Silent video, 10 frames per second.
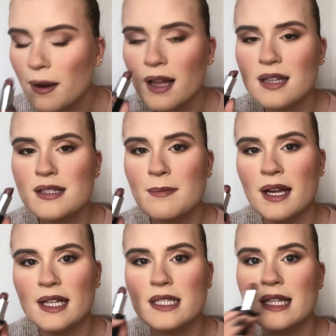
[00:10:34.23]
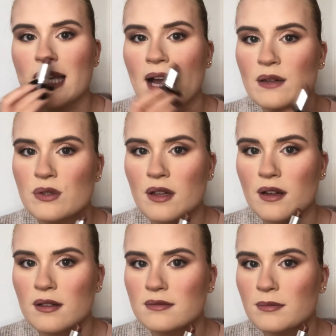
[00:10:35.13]
this mainly to the
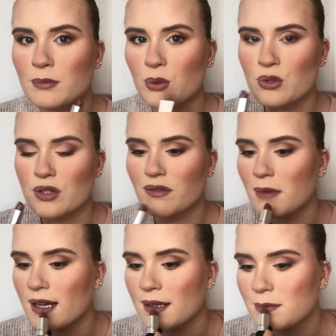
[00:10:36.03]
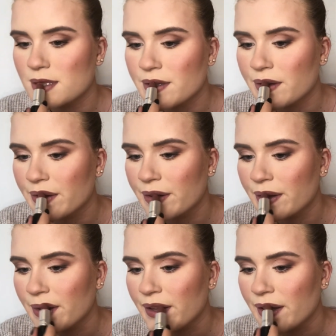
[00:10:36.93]
outer portion of my lips.
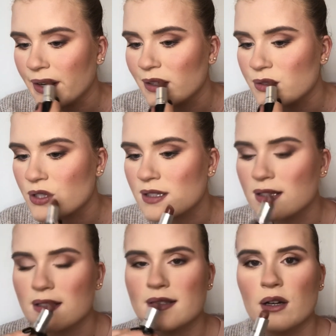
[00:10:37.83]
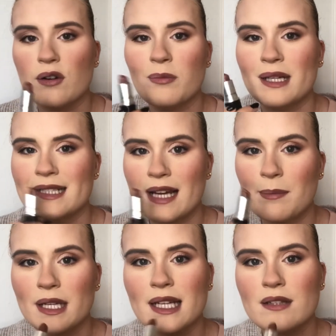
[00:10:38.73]
I'm just going to start off by
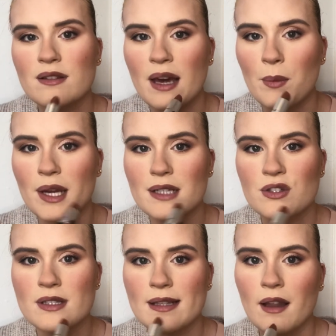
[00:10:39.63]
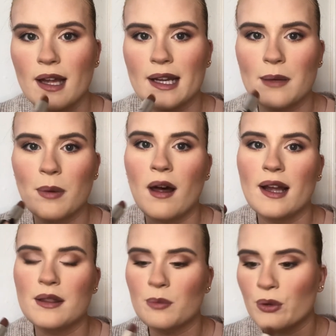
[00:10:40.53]
dabbing it, that way it's just lightly applying
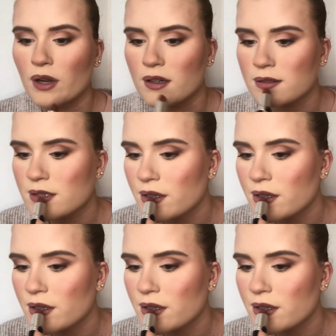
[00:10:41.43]
the product.